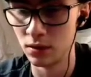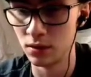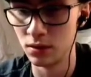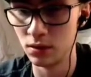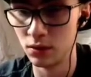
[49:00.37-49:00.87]

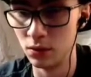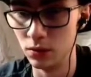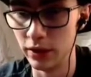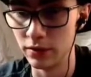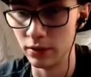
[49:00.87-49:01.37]
Ooh,
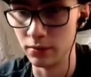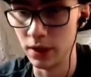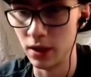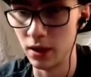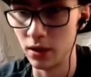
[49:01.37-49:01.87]
that's really
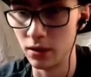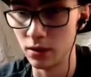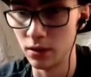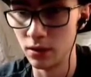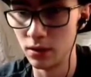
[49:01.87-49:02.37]
bad.
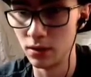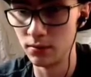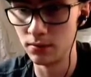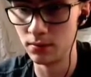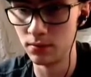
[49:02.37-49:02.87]

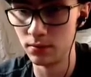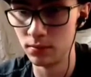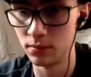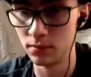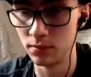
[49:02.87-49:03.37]

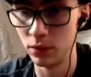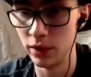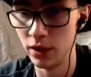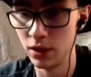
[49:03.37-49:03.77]
Well,